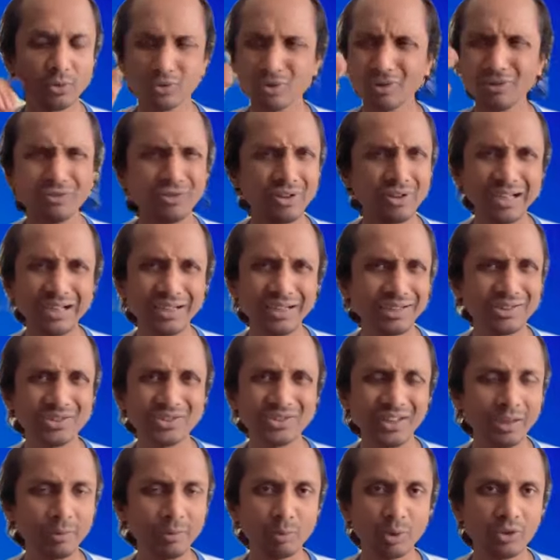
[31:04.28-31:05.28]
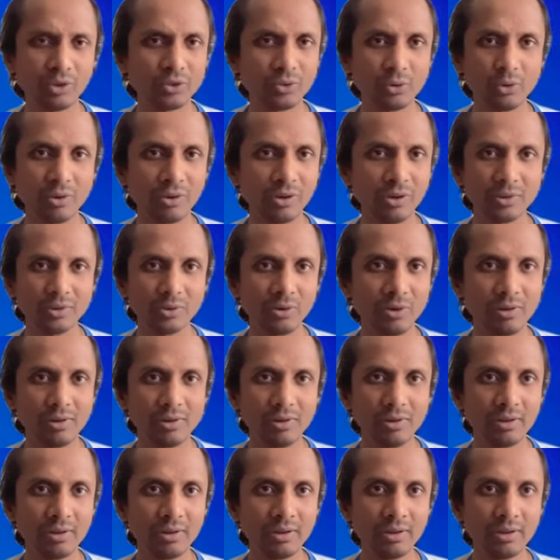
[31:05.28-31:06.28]
Don't really need Sandbox token at
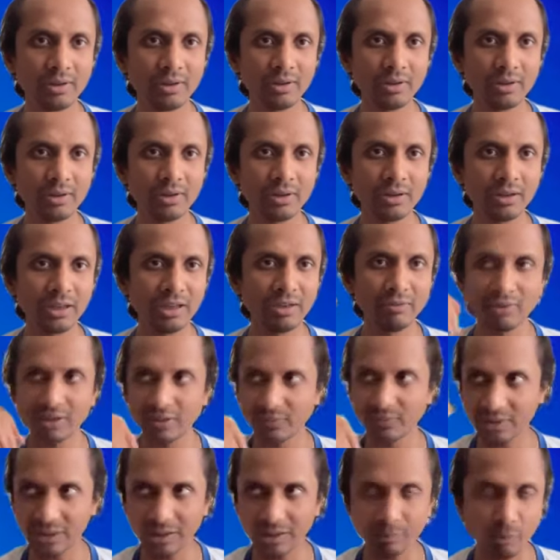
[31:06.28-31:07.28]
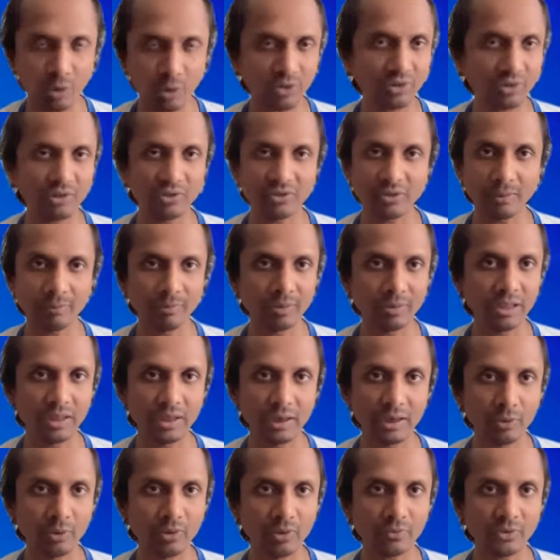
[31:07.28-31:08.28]
all. Even if Sandbox is
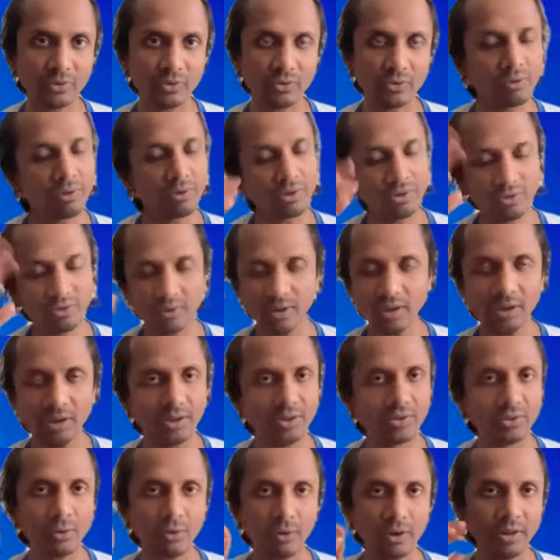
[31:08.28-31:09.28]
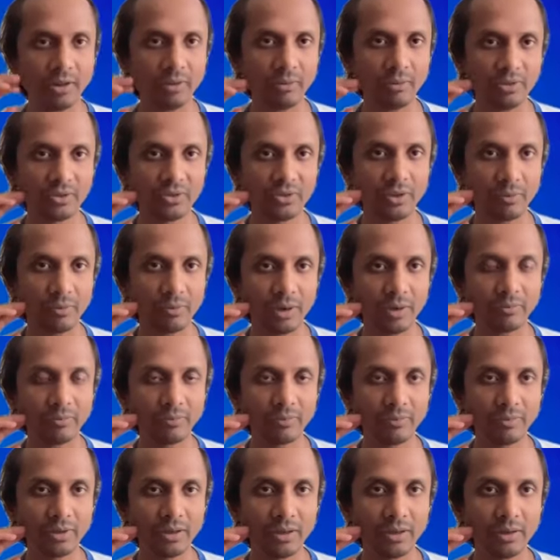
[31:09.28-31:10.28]
completely out of the story, still it's okay, they will survive.
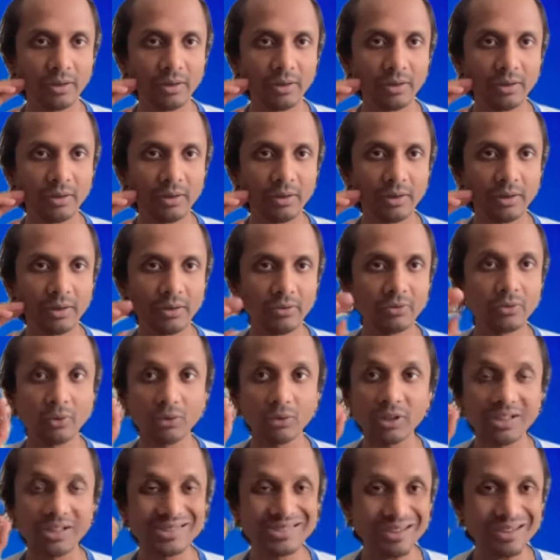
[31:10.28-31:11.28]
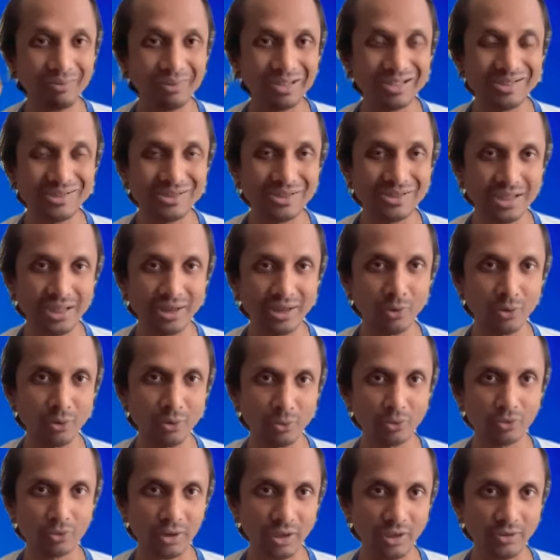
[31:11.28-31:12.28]
So it's having zero
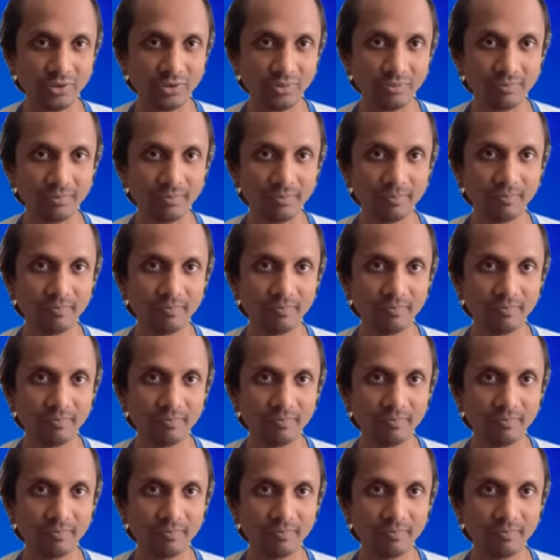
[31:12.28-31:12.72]
use case.